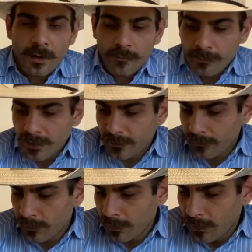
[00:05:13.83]

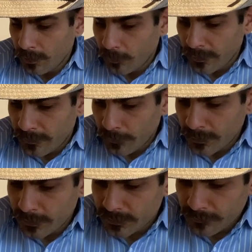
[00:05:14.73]
But with the
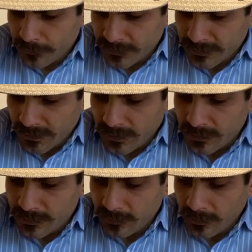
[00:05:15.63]
Rios of
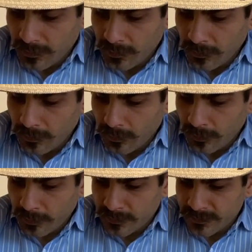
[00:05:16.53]
Mercedes, they
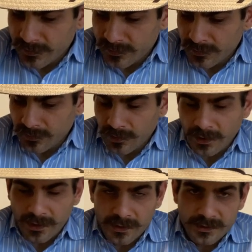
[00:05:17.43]
are consistent,
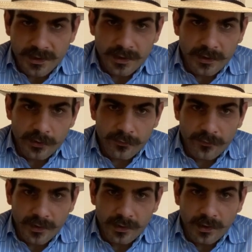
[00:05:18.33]
like I said, in their
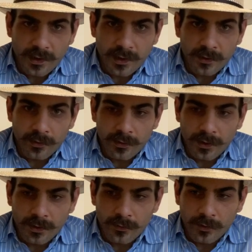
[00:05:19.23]
fit and
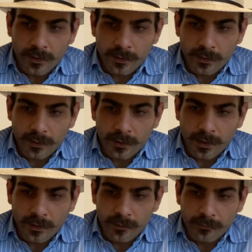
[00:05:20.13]
in the
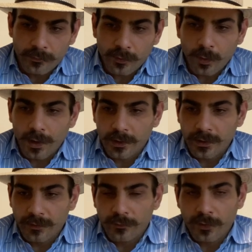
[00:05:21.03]

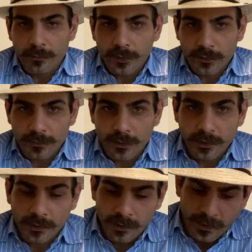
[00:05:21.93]
quality for the most
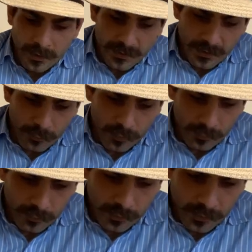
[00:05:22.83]
part. They
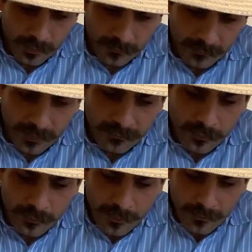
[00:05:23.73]
will give
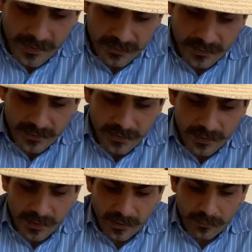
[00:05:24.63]
you the best that they
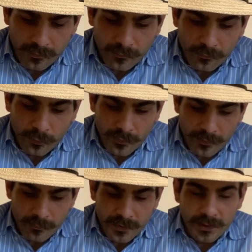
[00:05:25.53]
can for
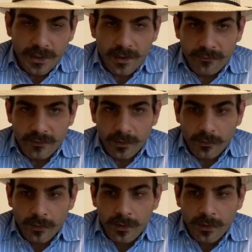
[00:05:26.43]
the money, I feel.